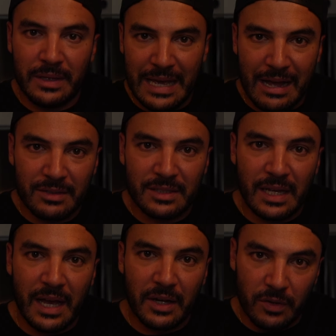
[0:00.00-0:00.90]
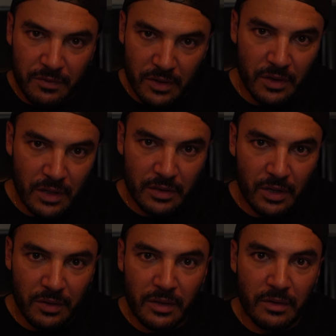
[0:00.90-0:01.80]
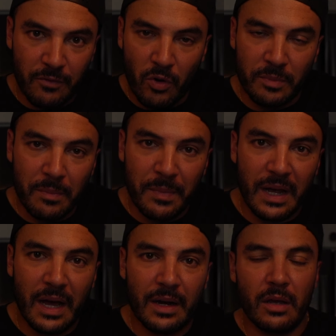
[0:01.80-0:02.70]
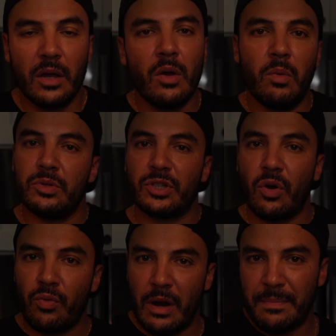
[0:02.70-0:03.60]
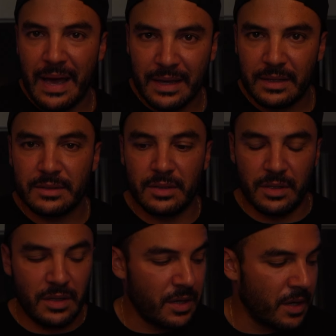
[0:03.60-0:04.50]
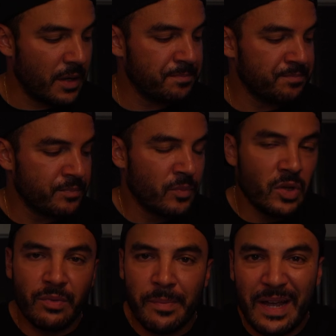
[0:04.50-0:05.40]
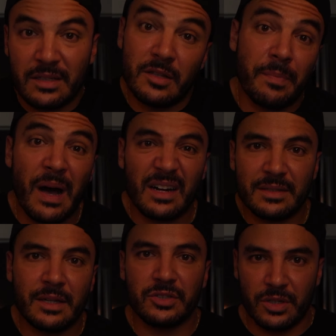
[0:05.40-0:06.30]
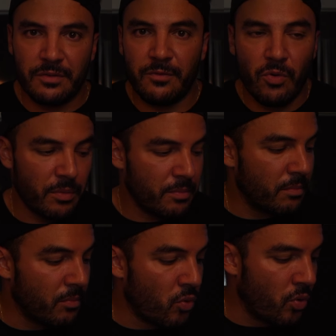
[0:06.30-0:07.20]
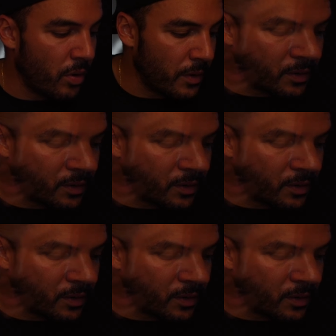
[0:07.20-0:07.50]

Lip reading: the outside of the, the formed empanada will just go right back into the pot essentially to form more